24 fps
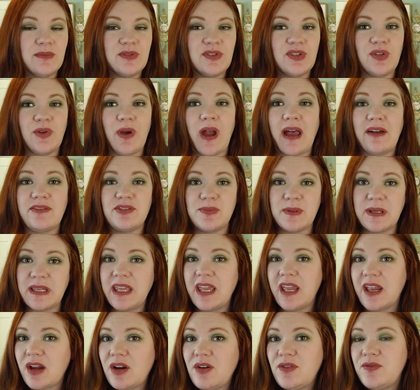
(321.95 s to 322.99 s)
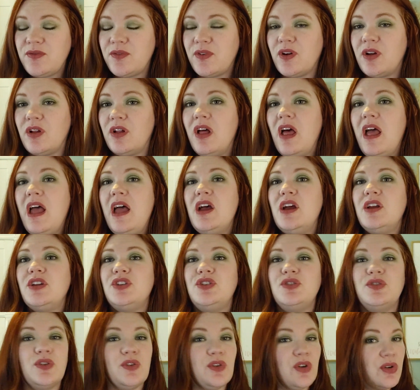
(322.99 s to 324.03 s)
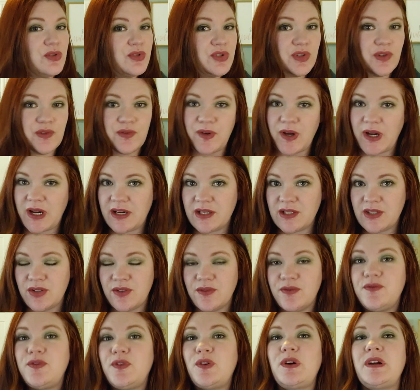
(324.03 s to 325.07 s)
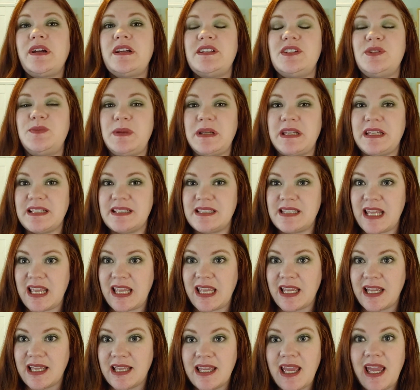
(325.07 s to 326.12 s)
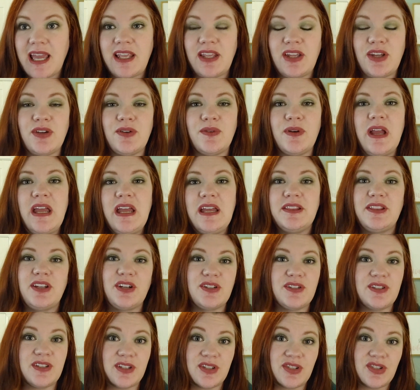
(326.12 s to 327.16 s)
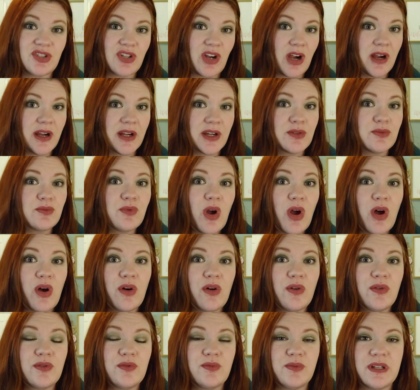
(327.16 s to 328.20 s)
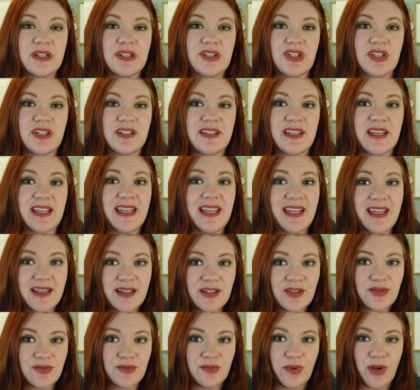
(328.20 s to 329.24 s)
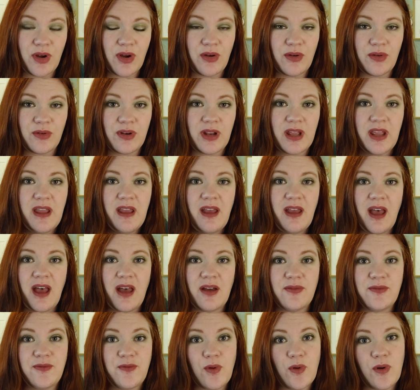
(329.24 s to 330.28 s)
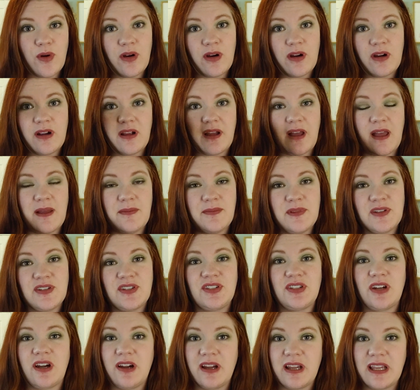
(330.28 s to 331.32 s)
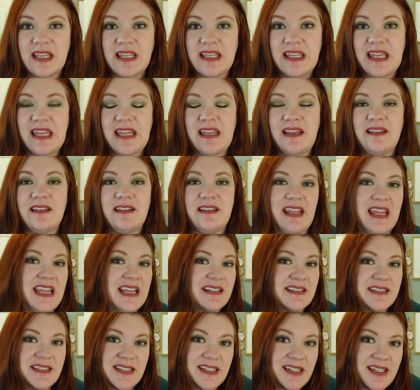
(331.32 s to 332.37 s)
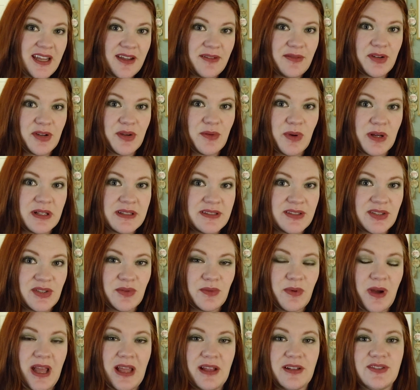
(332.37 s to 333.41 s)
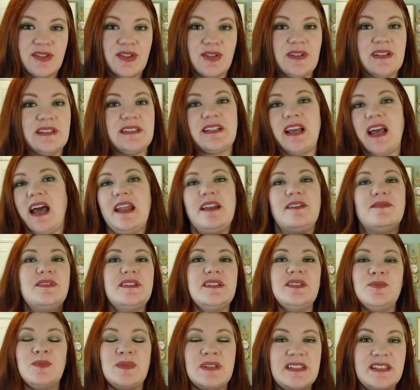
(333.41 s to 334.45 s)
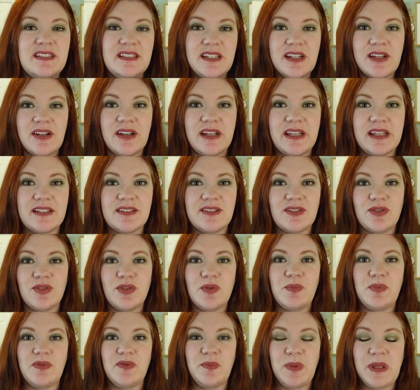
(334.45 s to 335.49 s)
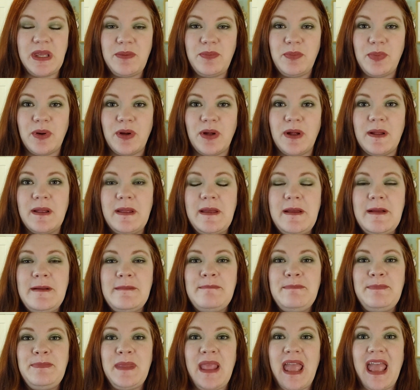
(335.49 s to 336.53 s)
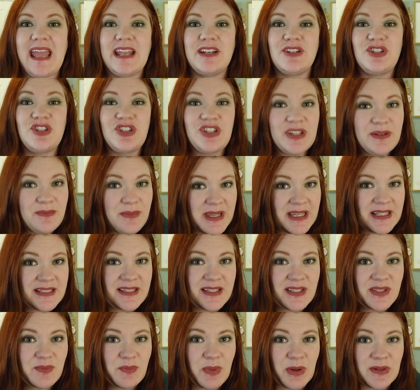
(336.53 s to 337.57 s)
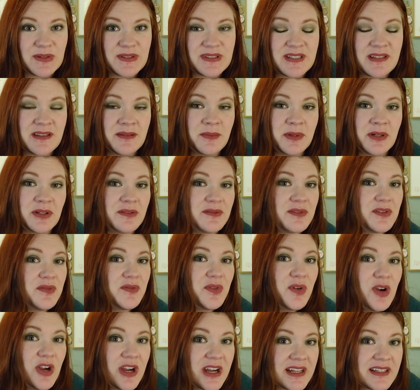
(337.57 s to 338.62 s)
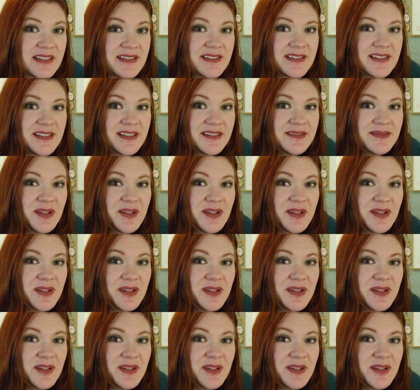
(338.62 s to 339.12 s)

So you have to be careful. You don't go too far into the forest because they can get you. There's the Starik Road, which is the king's road for the Starik king that they can see every once in a while. So that's kind of this mysterious group of people. And she makes this boast in the middle of the forest.